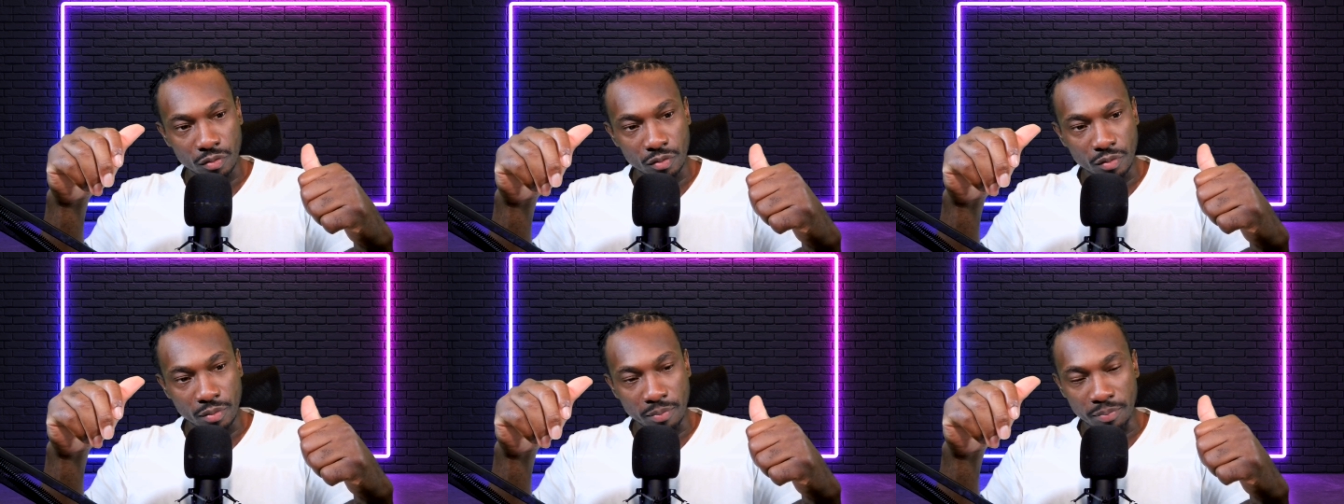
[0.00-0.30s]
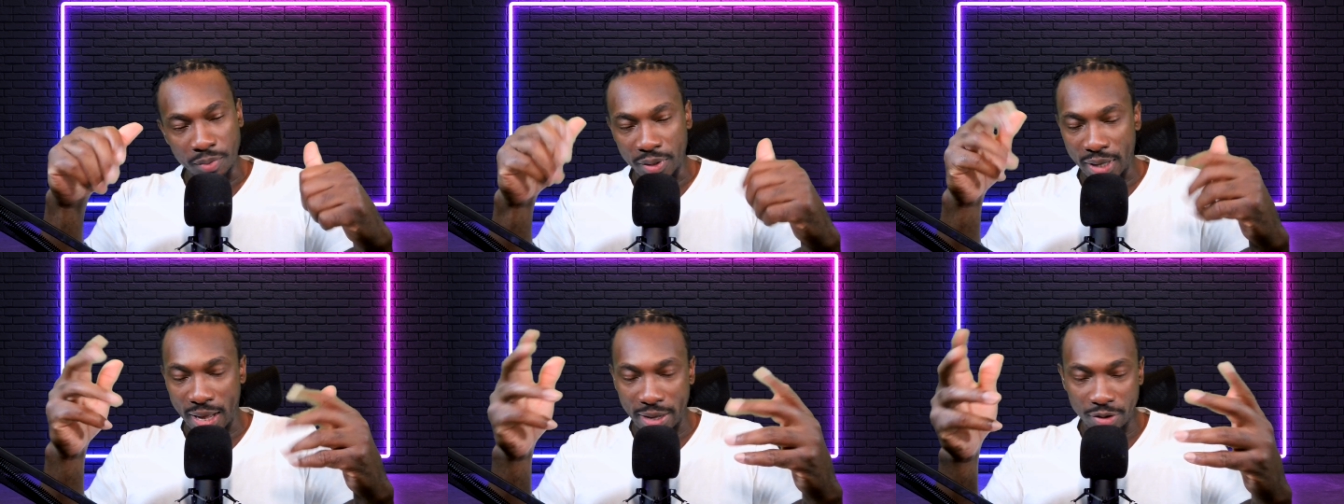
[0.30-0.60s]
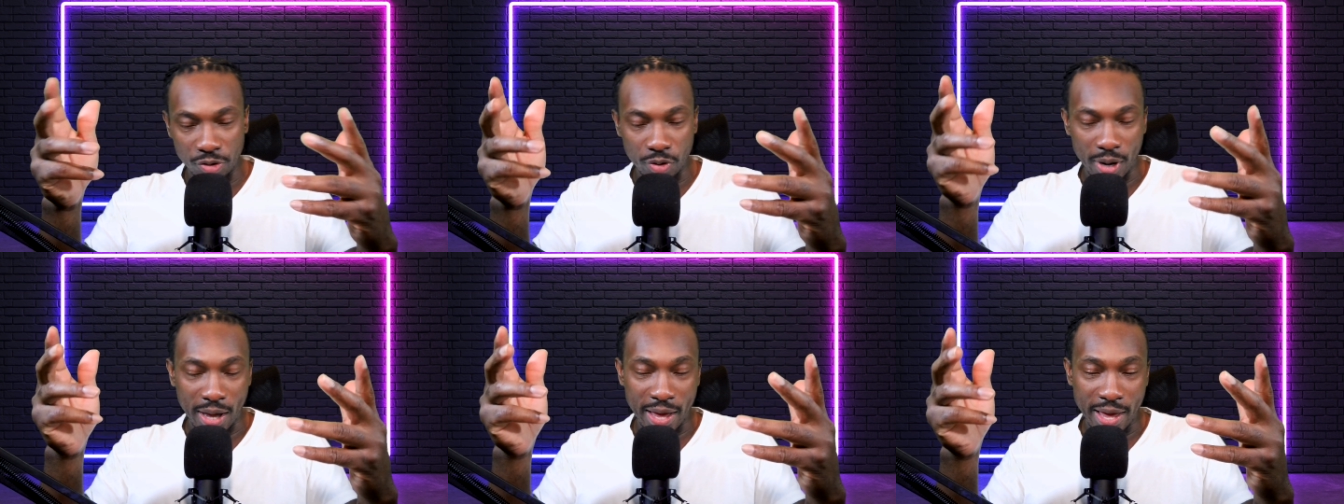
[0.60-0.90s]
but, you
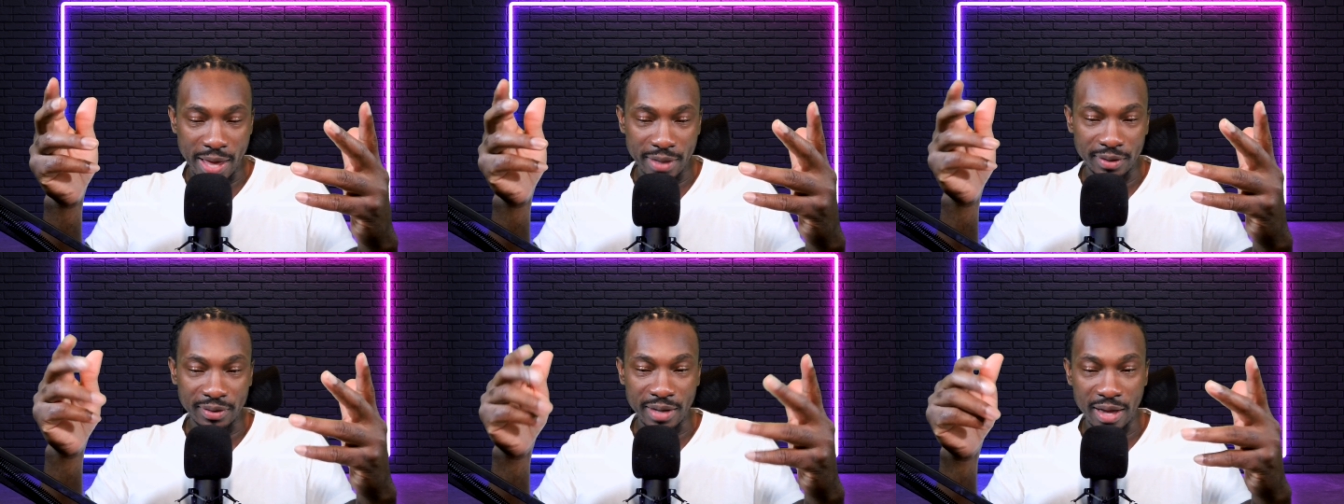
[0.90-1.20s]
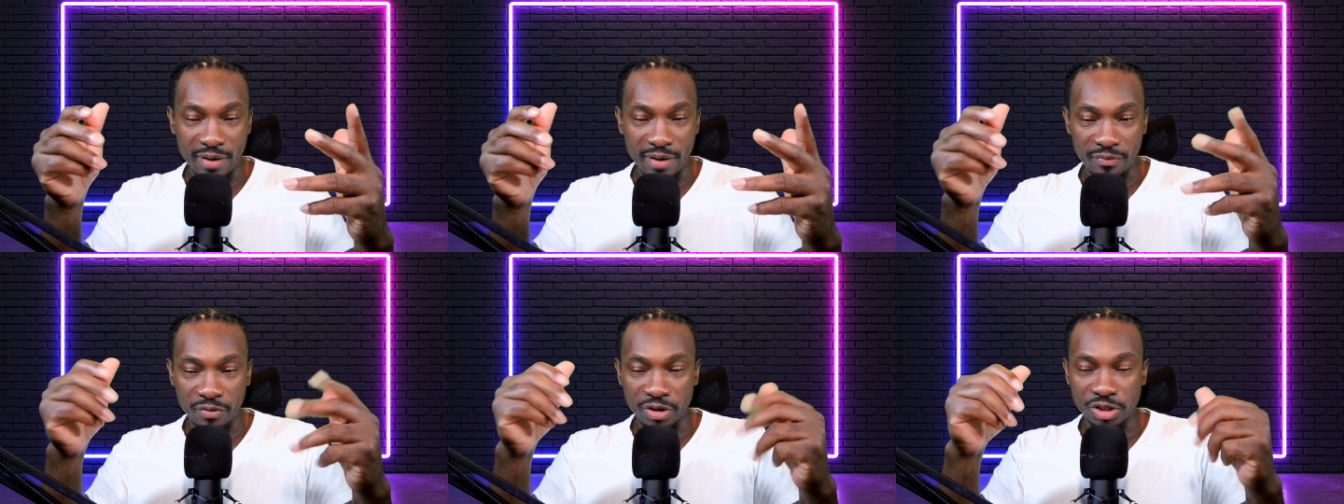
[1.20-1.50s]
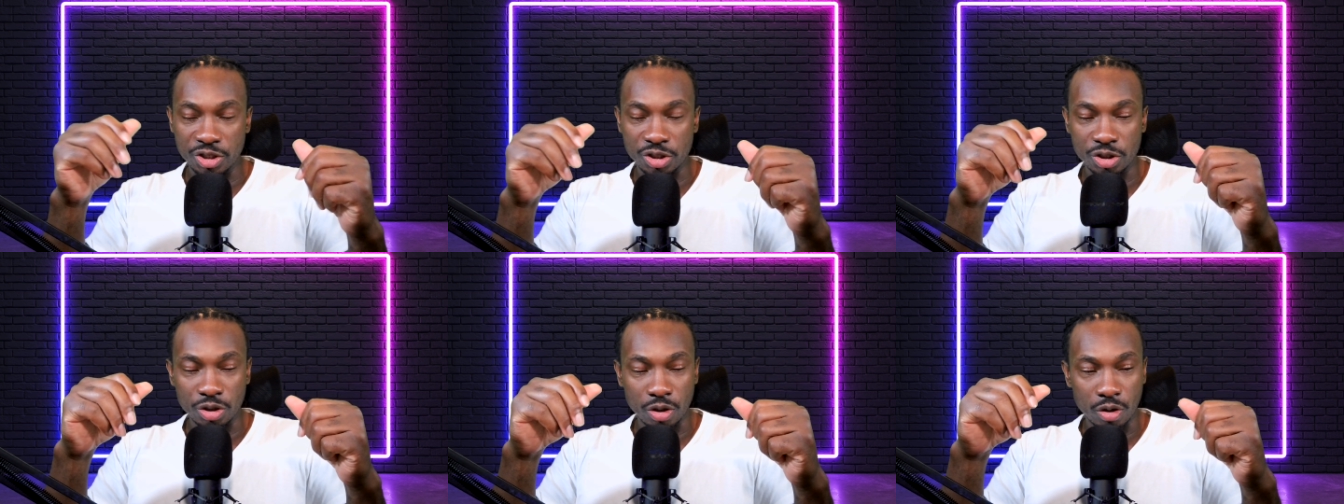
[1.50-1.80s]
know, I had leverage.
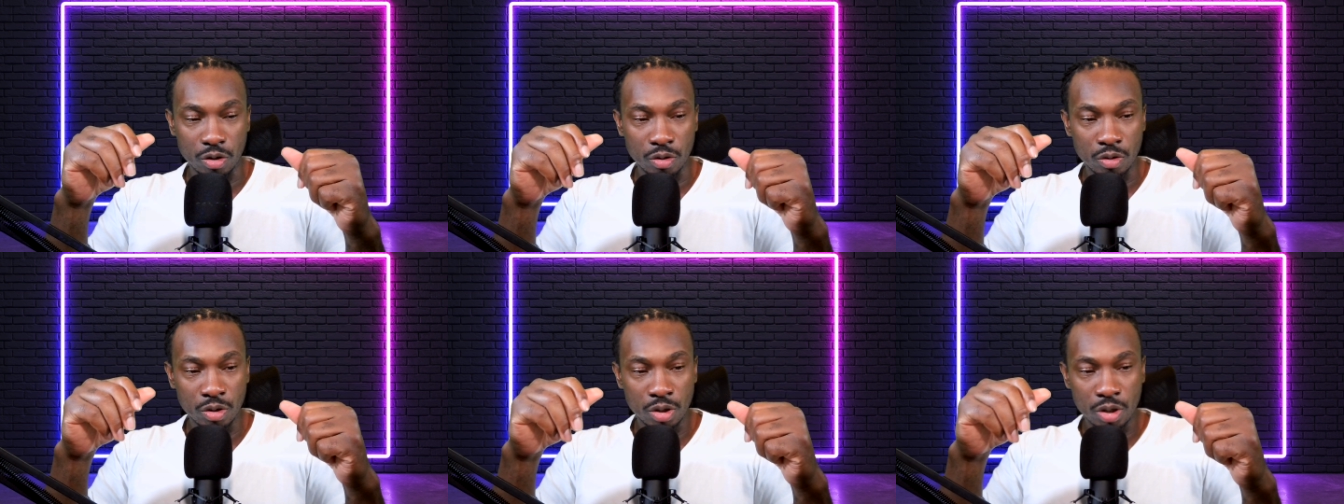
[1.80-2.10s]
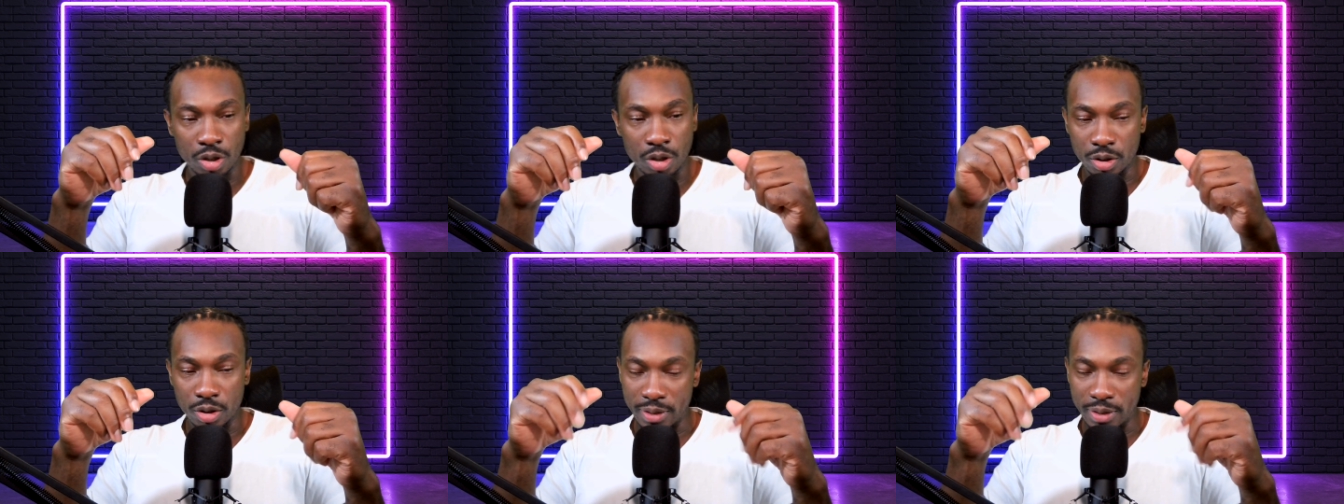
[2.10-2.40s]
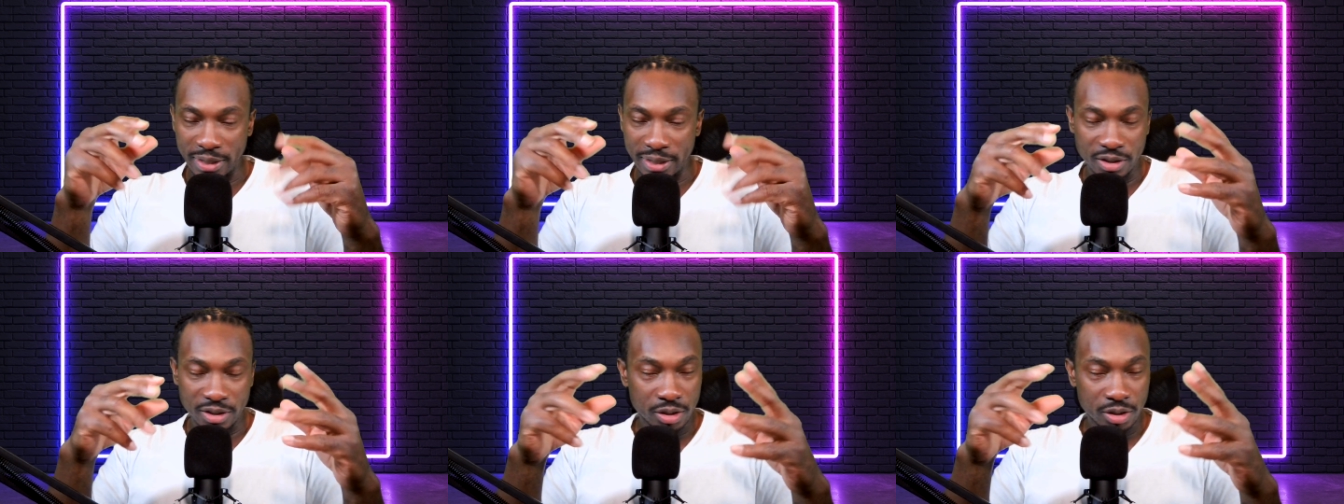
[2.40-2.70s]
So
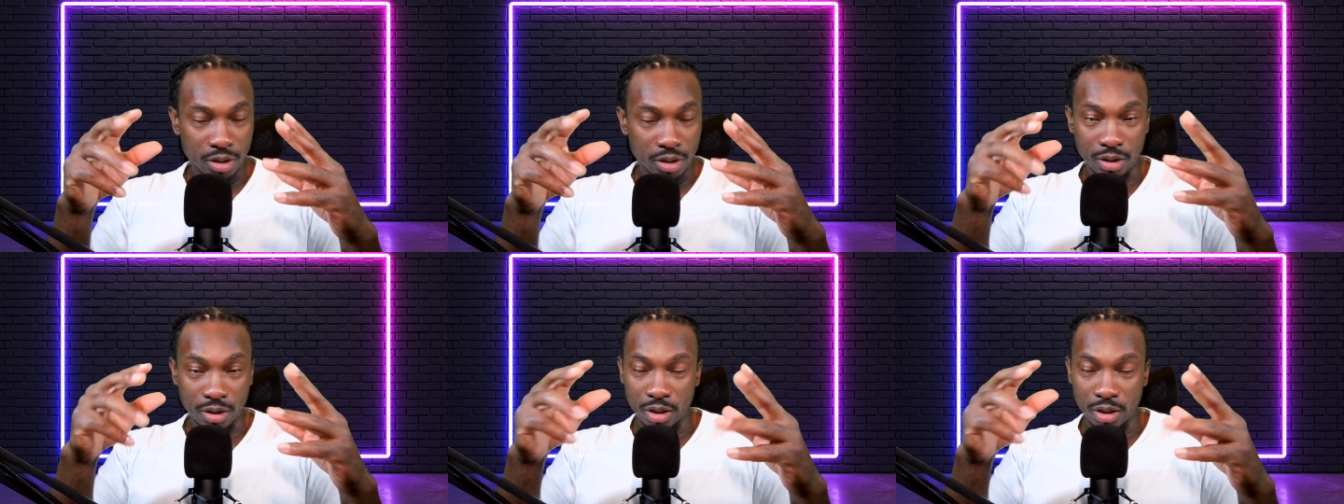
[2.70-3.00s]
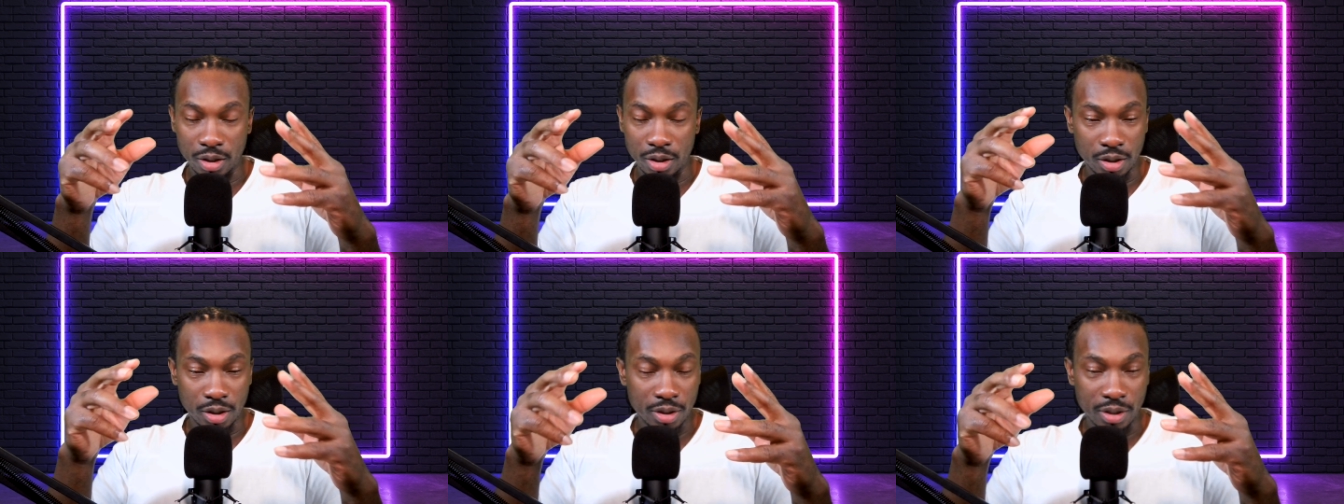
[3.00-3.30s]
that's a,